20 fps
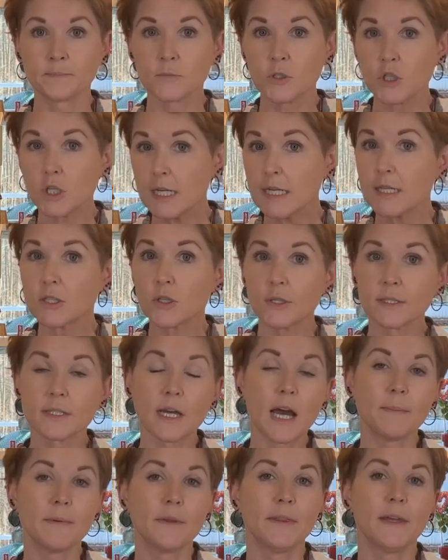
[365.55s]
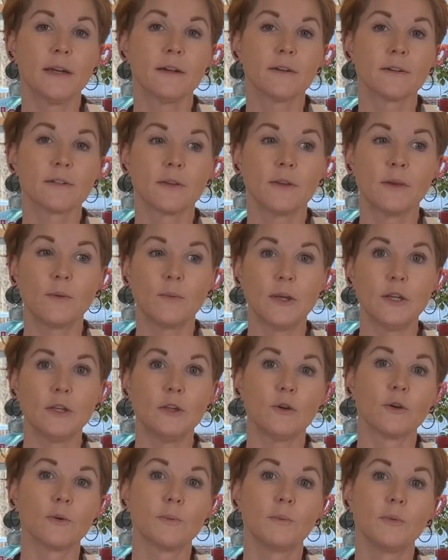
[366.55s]
cheese on top of there so that when
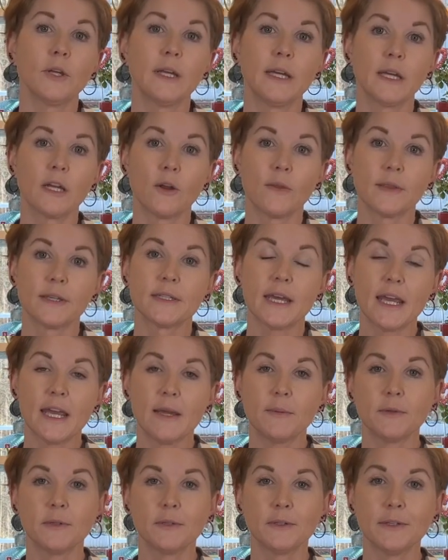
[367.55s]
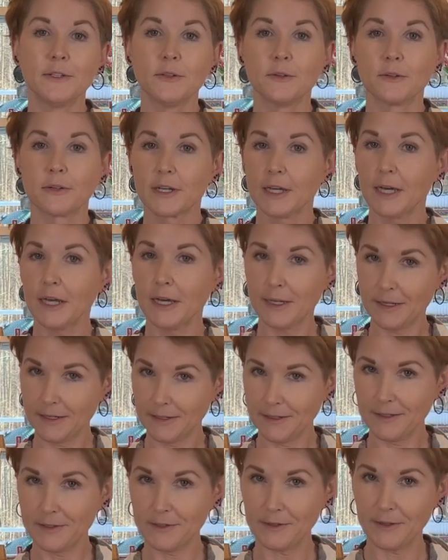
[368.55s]
you're putting it on the table and you're cutting it,